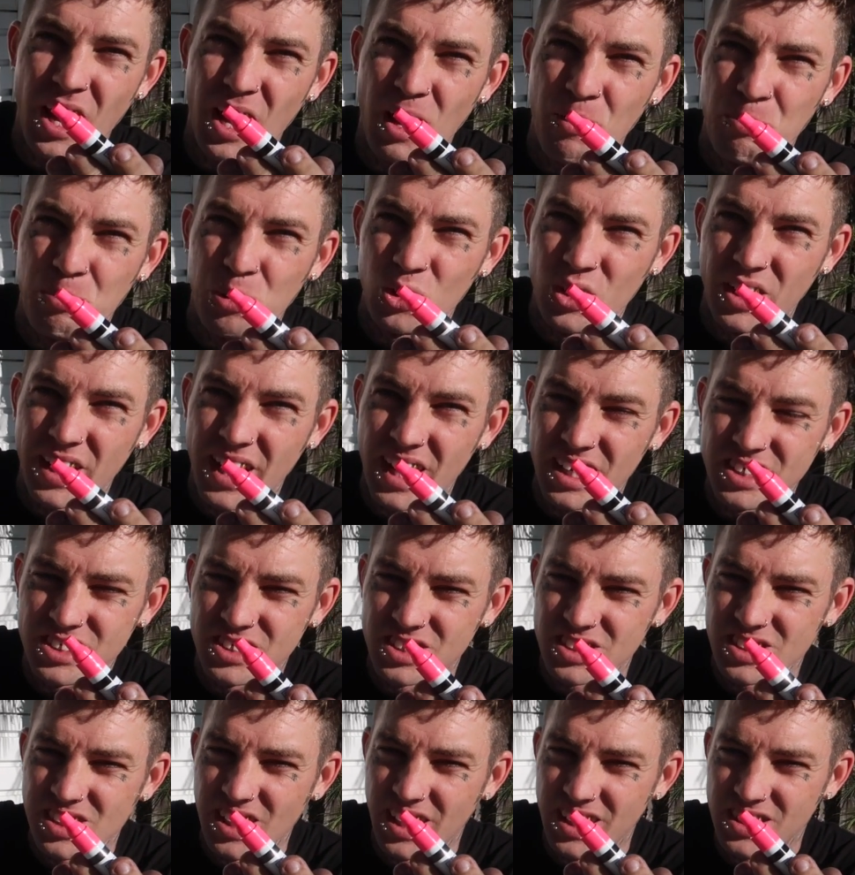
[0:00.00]
and pull it out
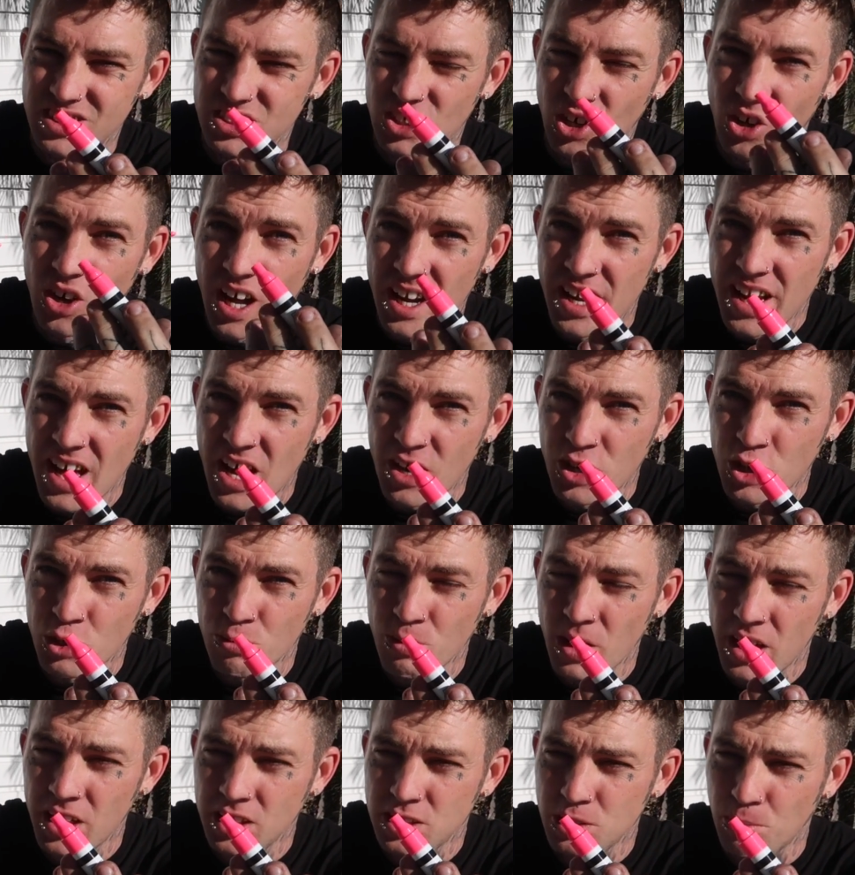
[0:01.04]
just like so and now you're
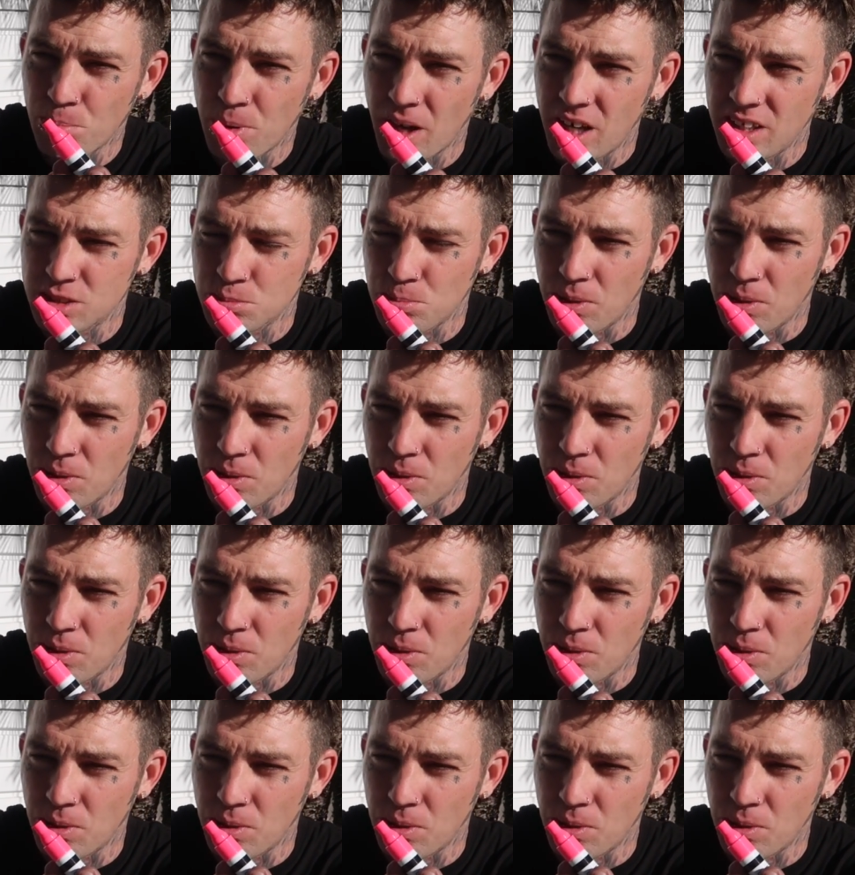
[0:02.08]
ready to paint